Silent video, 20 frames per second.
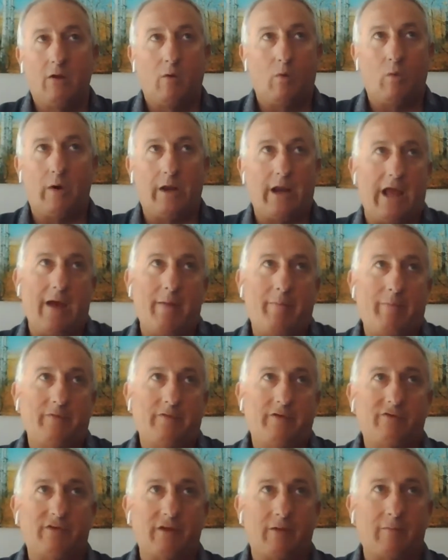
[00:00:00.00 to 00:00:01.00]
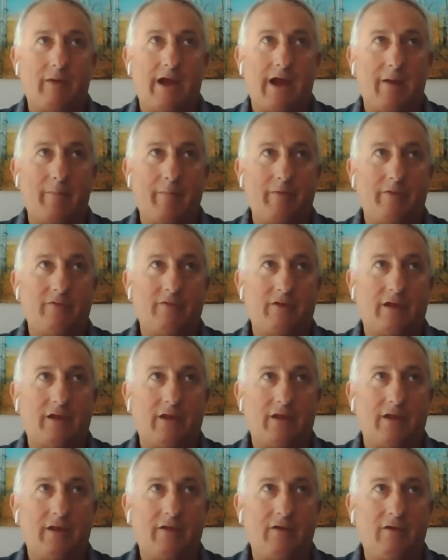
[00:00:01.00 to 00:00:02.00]
What happens if something happens
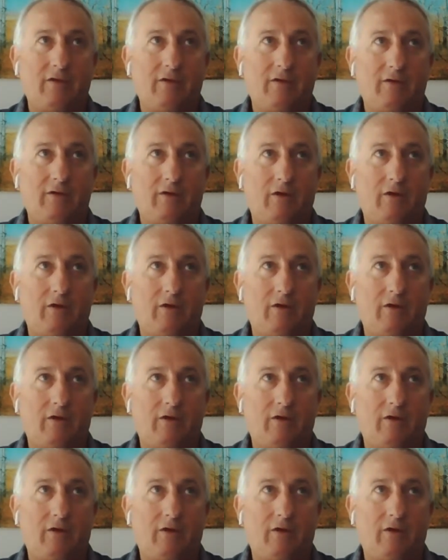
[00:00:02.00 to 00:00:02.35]
and